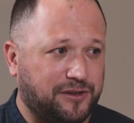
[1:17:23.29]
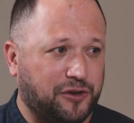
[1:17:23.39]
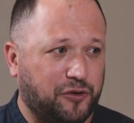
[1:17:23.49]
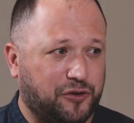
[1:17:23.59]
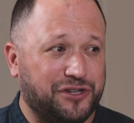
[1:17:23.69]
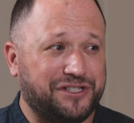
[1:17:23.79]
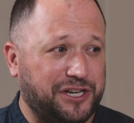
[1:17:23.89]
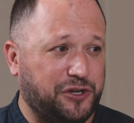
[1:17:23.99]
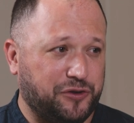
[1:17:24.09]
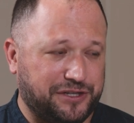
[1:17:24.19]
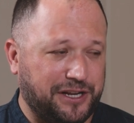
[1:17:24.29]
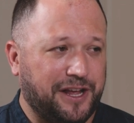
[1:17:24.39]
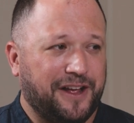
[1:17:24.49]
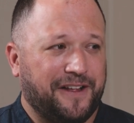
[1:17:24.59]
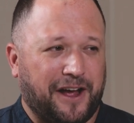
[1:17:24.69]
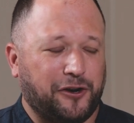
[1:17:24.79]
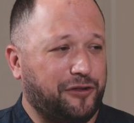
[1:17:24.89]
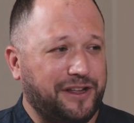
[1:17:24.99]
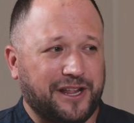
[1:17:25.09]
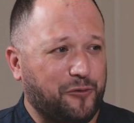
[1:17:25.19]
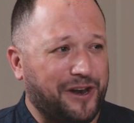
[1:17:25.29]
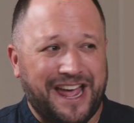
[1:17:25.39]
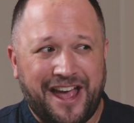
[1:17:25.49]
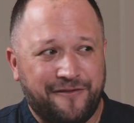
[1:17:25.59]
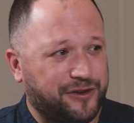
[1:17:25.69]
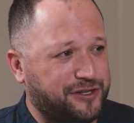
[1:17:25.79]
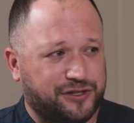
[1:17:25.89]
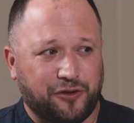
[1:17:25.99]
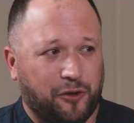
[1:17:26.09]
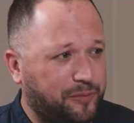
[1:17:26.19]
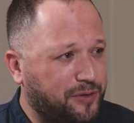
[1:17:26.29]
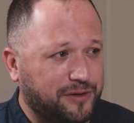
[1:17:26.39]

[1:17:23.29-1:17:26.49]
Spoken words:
you know, continuously. I don't think that will ever stop.